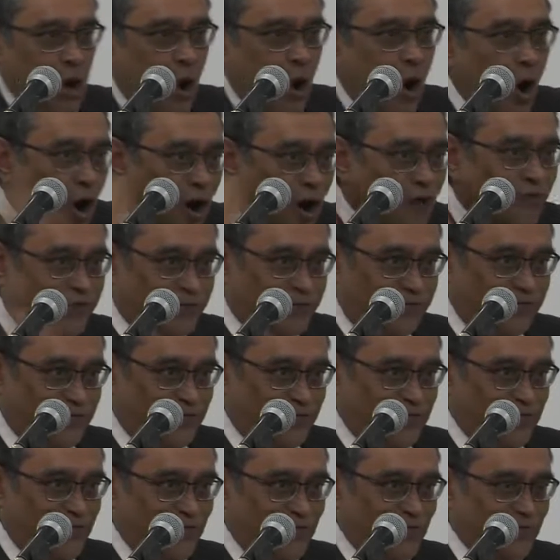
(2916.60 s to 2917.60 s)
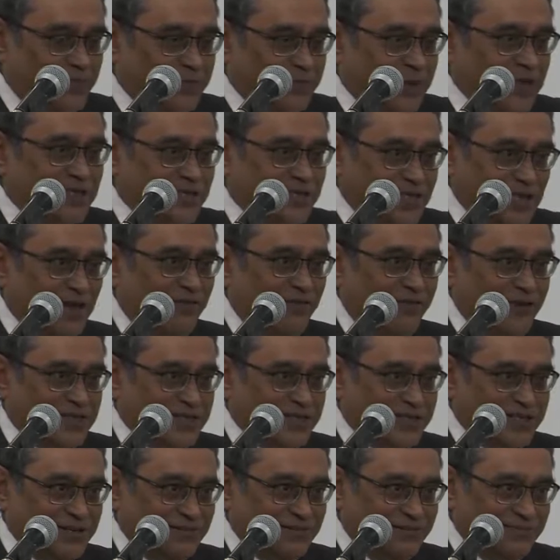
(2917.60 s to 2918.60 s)
of
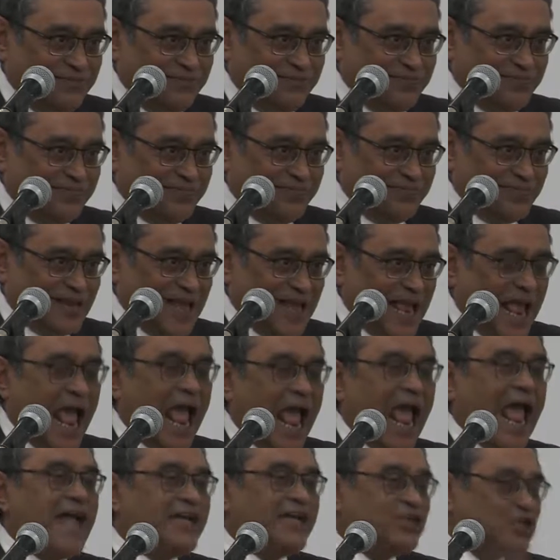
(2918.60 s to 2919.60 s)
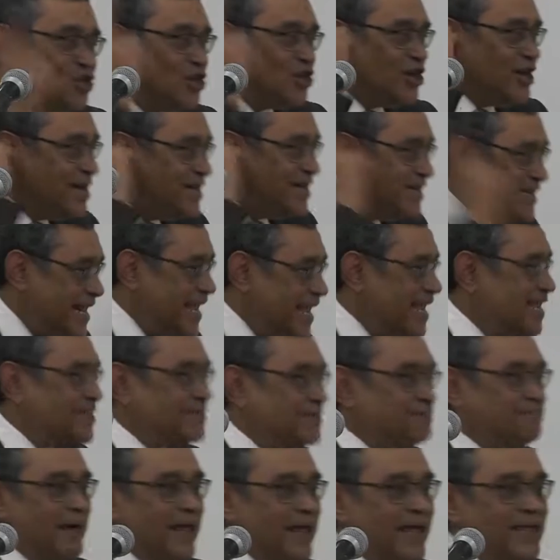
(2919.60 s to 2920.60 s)
conservatism actually
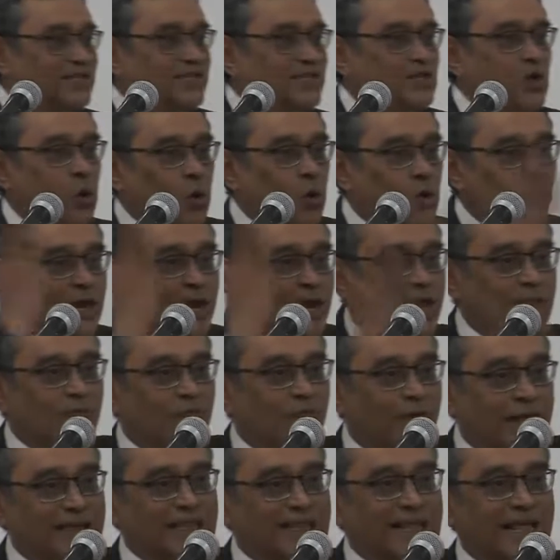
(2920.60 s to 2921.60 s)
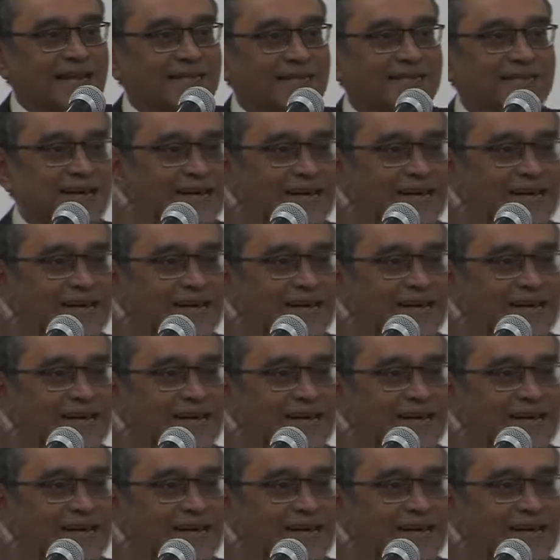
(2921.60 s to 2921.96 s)
takes place only when there is a